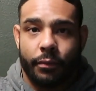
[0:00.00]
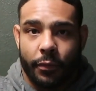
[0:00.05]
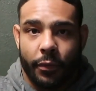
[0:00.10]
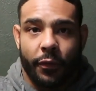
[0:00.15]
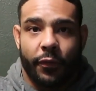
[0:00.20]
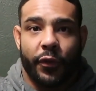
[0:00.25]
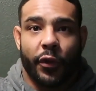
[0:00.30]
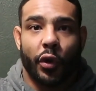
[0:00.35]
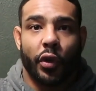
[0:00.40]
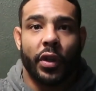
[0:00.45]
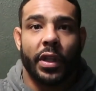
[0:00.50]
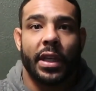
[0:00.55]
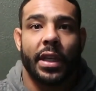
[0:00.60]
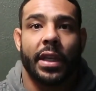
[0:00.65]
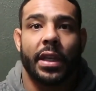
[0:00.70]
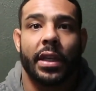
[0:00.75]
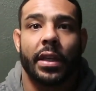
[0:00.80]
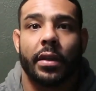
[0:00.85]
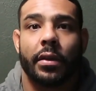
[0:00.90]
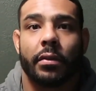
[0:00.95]

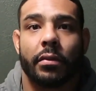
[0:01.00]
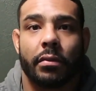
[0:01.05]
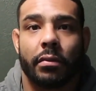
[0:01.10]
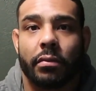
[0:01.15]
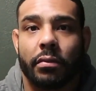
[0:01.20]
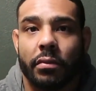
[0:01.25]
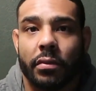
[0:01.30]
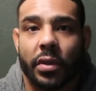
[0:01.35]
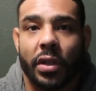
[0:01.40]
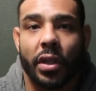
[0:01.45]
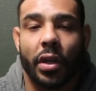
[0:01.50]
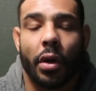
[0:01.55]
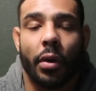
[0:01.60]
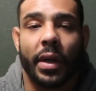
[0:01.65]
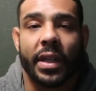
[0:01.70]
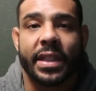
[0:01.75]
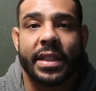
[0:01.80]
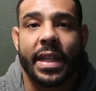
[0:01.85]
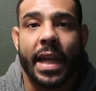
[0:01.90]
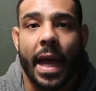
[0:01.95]
fully you
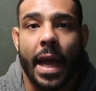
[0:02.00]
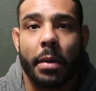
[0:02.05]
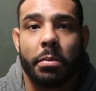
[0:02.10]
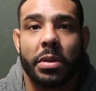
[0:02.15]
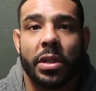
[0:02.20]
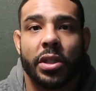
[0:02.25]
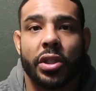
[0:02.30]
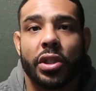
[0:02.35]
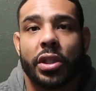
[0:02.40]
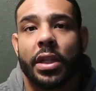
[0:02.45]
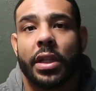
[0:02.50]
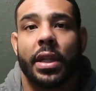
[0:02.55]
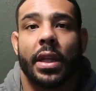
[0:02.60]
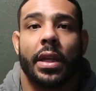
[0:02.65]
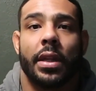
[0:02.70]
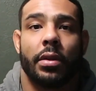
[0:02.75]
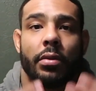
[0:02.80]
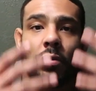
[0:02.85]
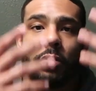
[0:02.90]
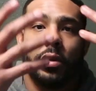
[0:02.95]
know, established and
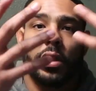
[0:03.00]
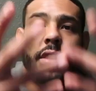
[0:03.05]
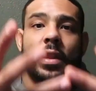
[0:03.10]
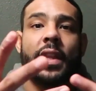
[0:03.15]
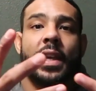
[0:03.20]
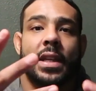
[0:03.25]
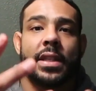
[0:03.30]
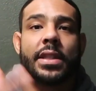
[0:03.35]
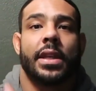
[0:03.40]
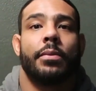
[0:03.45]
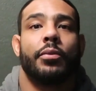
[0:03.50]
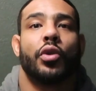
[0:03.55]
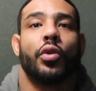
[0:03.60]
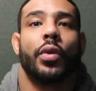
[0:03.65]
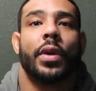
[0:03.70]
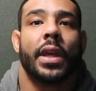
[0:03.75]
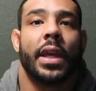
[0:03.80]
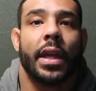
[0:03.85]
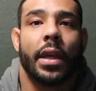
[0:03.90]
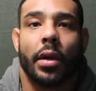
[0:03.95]
then the things I'm
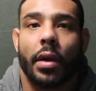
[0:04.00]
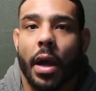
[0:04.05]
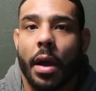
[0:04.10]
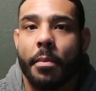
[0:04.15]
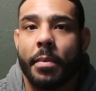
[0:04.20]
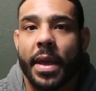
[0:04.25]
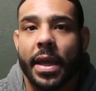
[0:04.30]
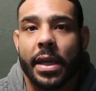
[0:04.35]
doing here, I'm